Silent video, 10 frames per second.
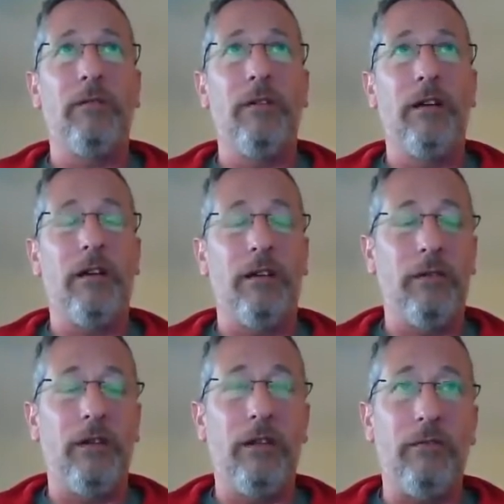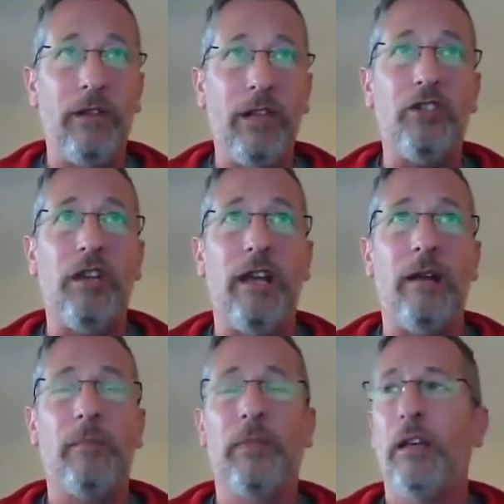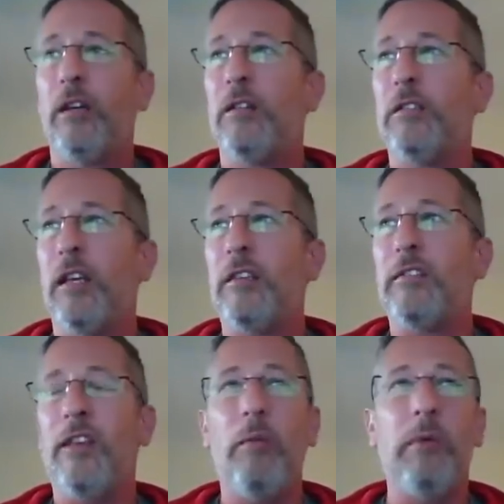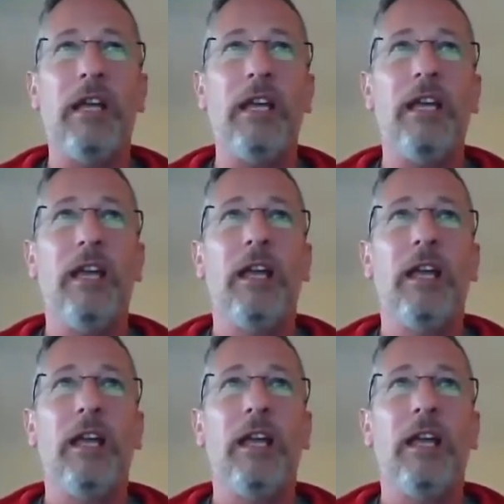for this year, because there's so many